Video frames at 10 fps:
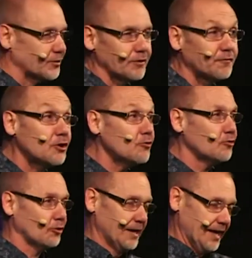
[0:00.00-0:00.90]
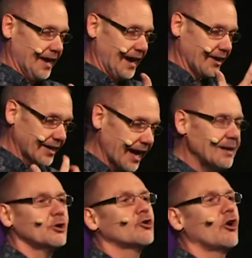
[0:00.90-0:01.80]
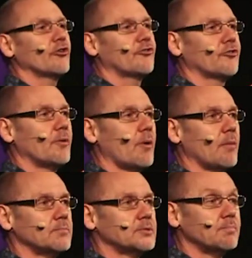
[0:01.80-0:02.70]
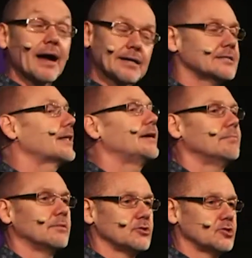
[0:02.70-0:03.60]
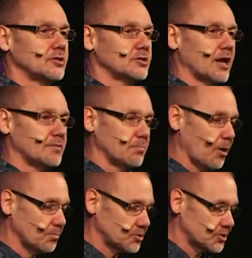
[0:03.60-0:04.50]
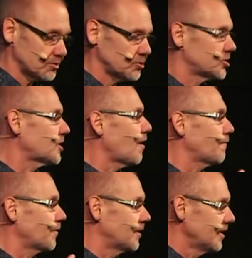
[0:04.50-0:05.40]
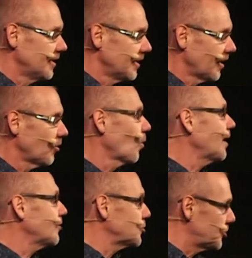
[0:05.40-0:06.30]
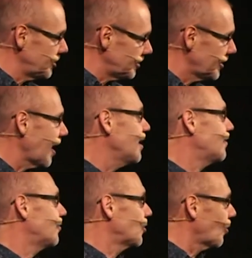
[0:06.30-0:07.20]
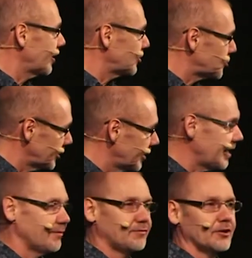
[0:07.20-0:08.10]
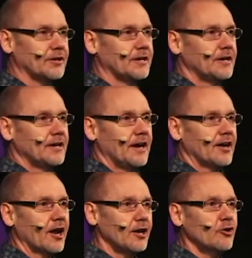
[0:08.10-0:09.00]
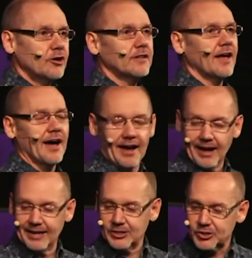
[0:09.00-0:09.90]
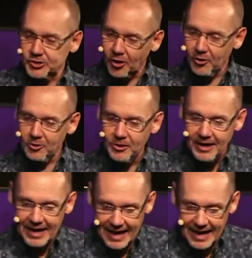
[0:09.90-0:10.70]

for the funeral. And I came across Mom's bank statements and Mom's stuff and the way that she gave and the way that she lived. And I look at that, and it so